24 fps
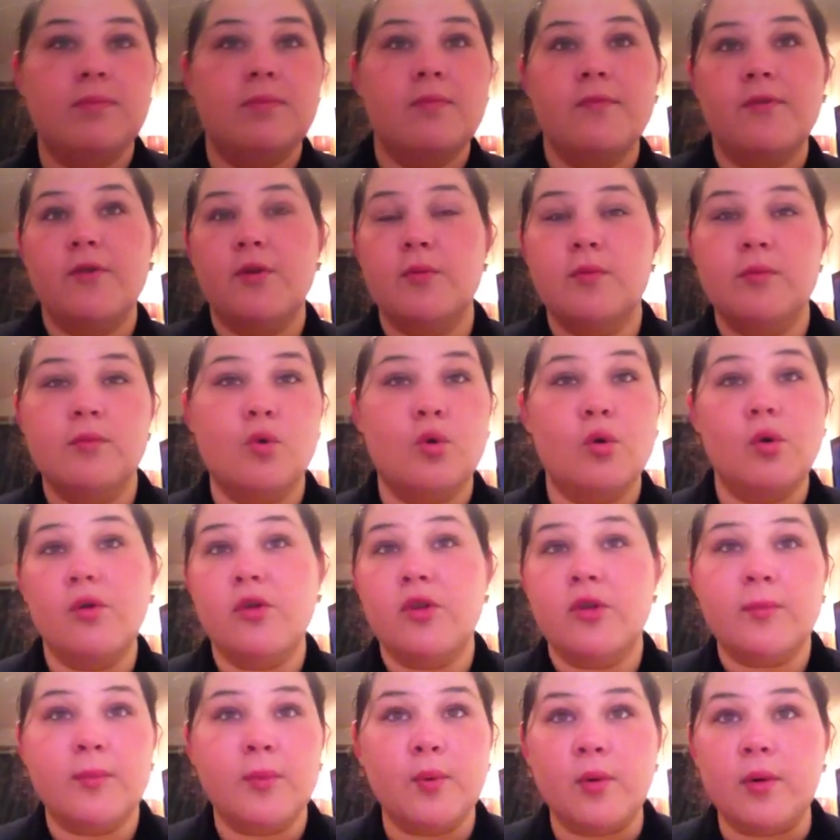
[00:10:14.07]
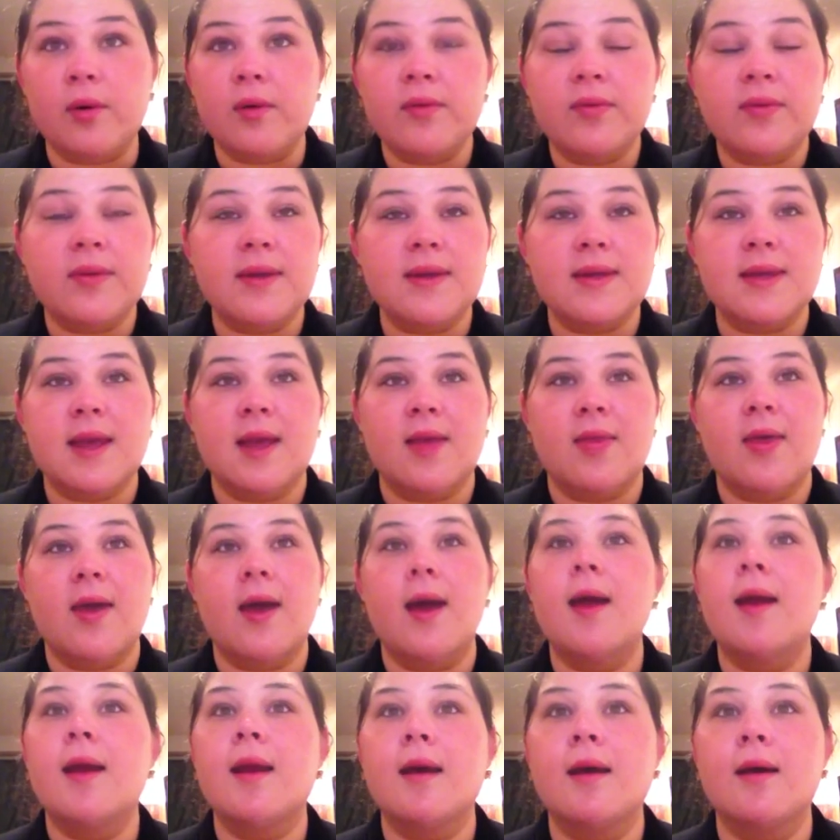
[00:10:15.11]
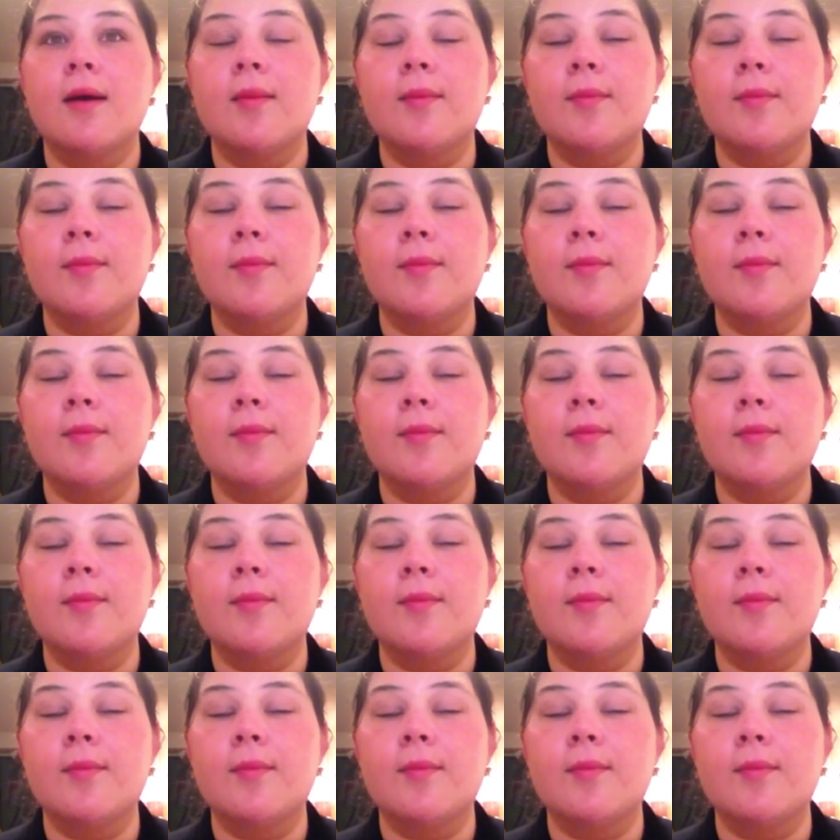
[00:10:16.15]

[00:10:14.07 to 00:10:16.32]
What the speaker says: for moral support and things like that.